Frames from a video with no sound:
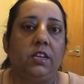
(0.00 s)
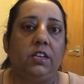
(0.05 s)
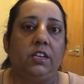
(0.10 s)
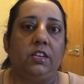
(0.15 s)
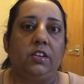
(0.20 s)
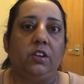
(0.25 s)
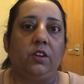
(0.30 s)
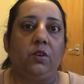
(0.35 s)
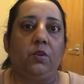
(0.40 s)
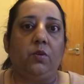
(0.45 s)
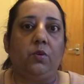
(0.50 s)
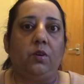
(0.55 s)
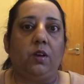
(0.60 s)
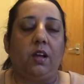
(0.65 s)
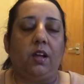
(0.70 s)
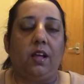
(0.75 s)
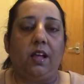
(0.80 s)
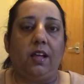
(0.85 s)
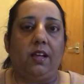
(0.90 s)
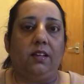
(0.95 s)

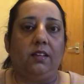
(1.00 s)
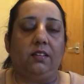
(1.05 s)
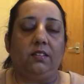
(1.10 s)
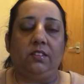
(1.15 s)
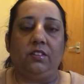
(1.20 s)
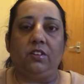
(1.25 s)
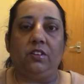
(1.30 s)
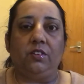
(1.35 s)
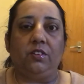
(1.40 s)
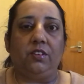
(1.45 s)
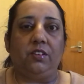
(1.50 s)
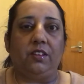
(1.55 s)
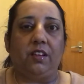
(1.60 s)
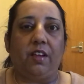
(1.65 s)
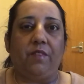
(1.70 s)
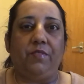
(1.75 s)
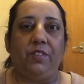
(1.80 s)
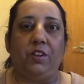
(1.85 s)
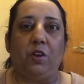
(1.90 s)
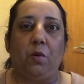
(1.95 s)
Have
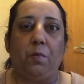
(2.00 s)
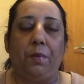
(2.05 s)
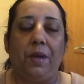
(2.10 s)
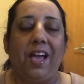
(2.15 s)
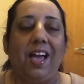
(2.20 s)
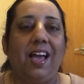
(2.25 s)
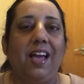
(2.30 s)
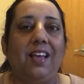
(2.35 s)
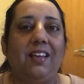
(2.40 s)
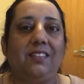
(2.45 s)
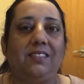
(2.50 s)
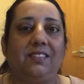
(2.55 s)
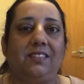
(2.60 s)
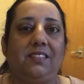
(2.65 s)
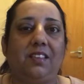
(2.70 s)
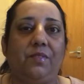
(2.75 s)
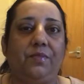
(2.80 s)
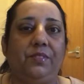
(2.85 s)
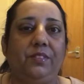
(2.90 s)
they got pets?